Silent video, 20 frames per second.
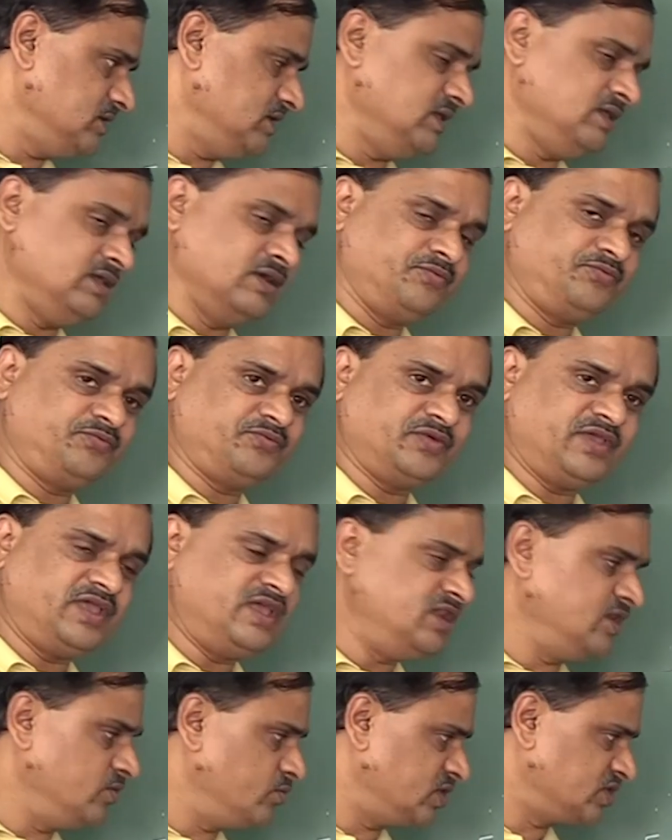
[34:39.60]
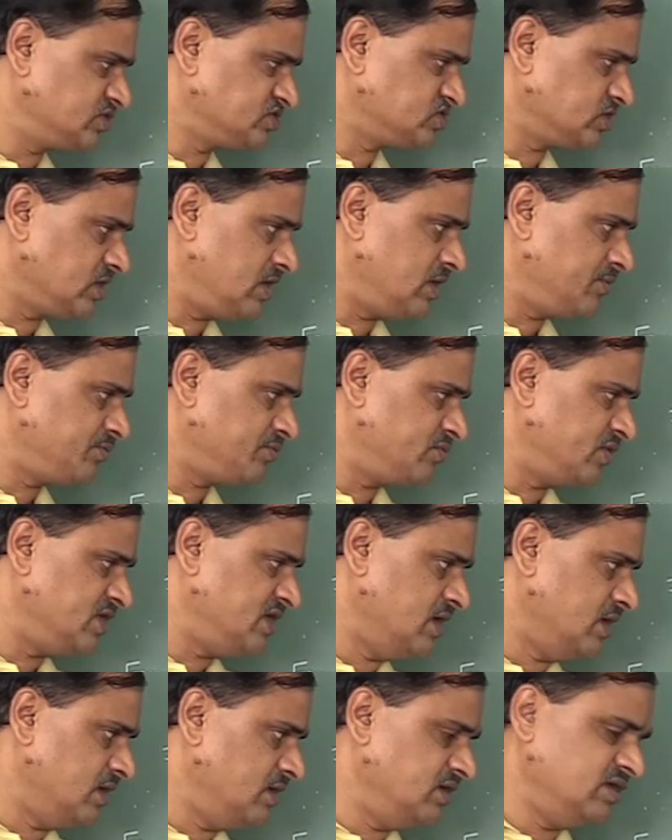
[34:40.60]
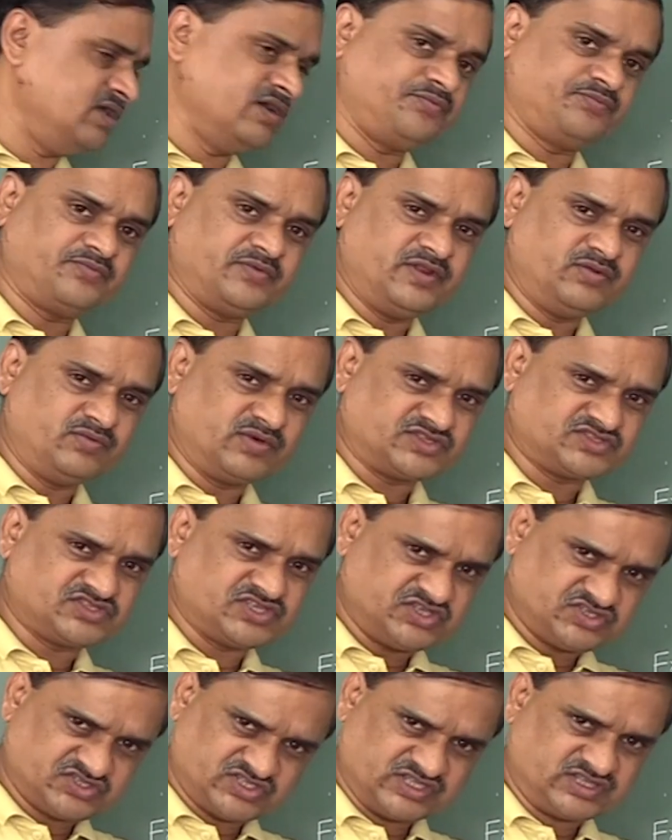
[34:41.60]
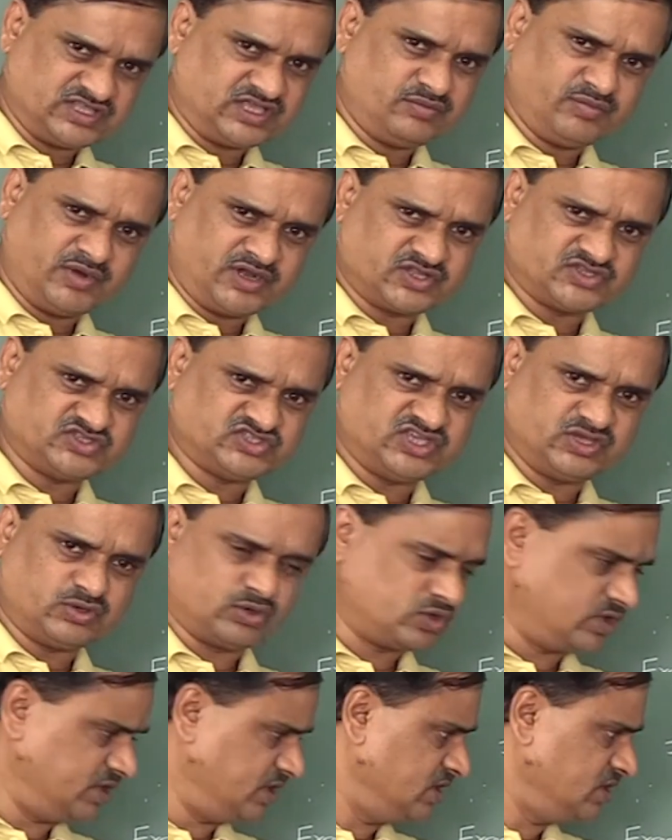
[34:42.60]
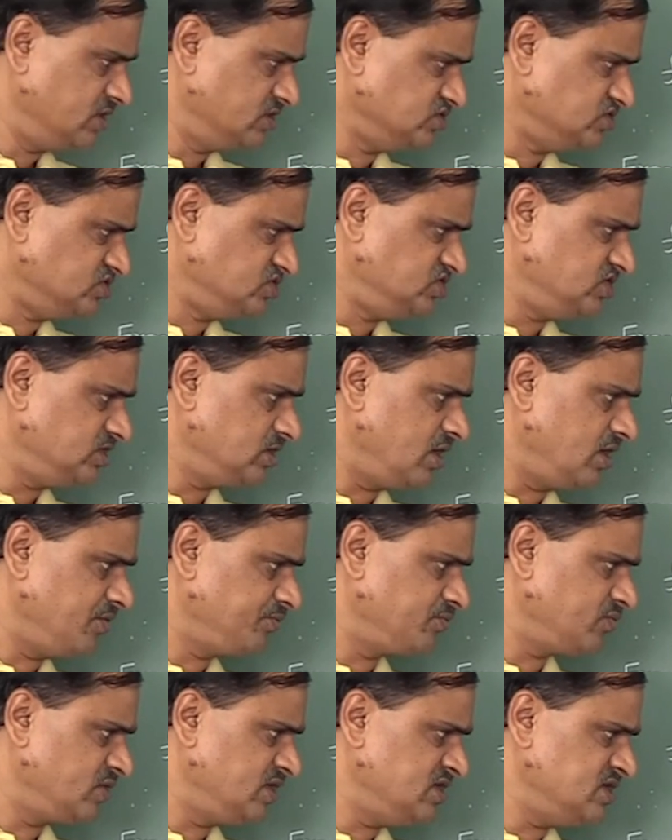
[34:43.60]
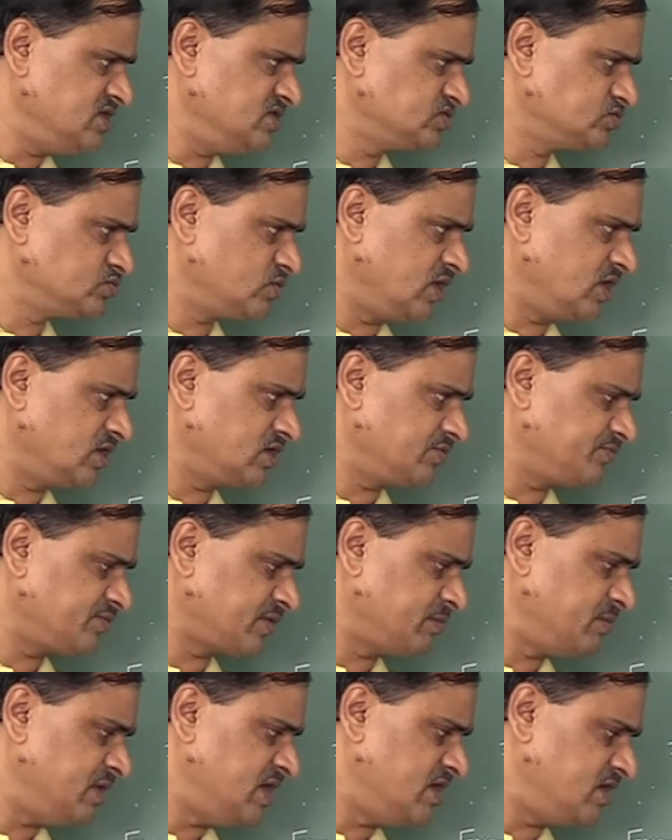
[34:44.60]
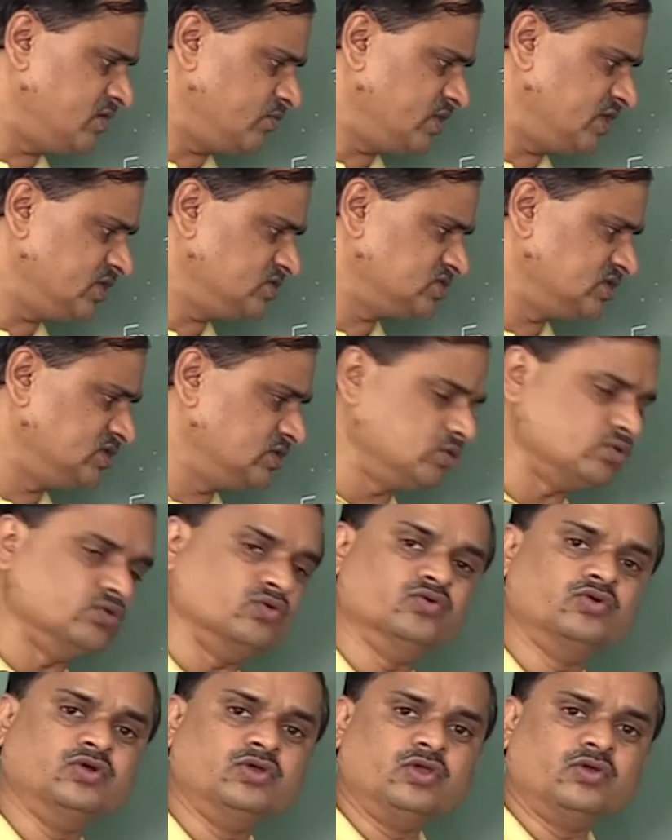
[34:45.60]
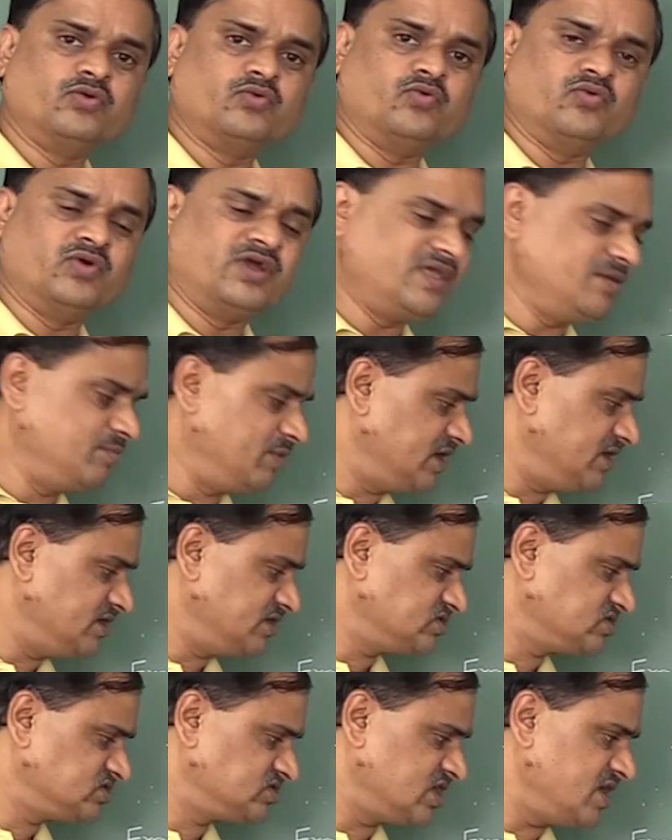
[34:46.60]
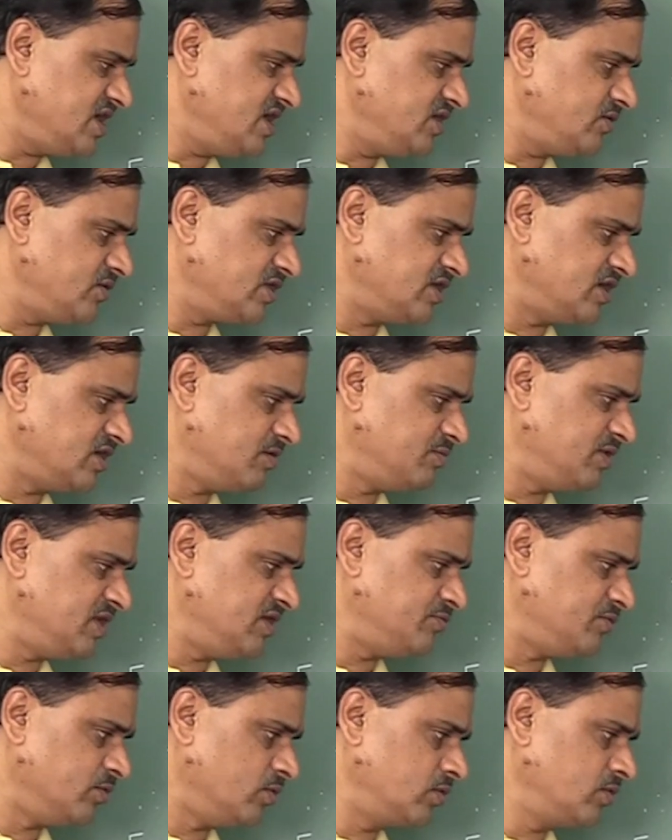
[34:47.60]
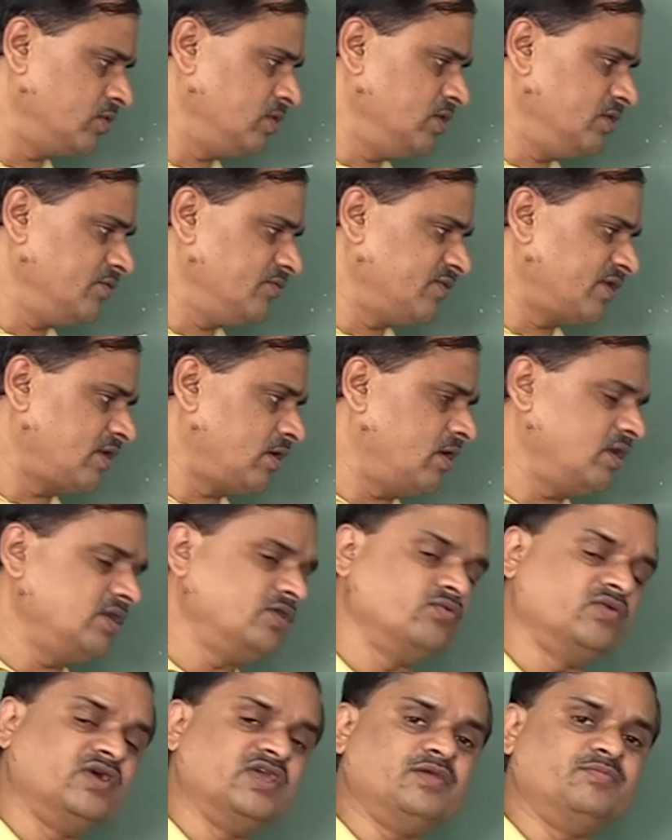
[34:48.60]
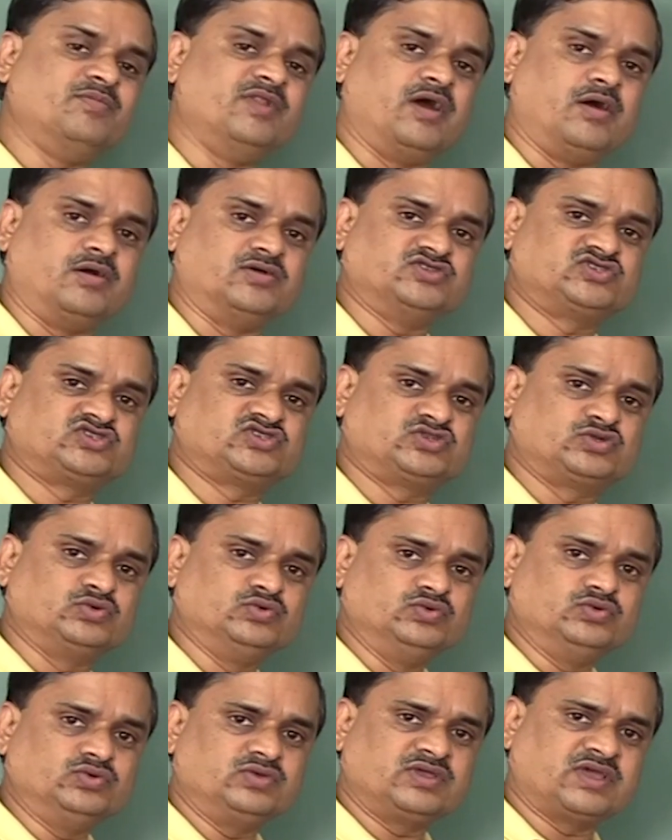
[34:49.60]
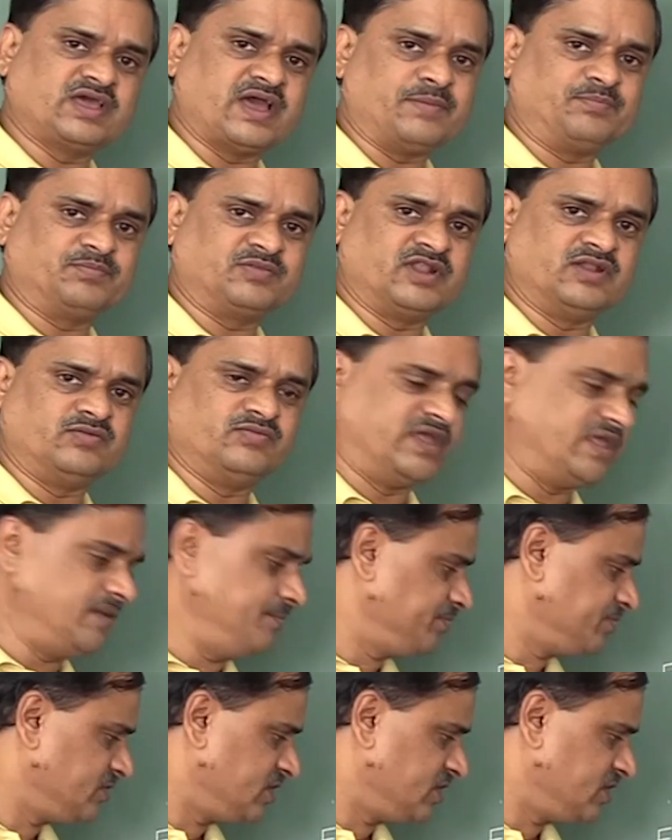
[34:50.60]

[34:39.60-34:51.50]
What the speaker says: F inverse of y, F inverse is nothing but G only. G of y is what? From equation 2, y minus 3 divided by 4 for all y belongs to capital Y.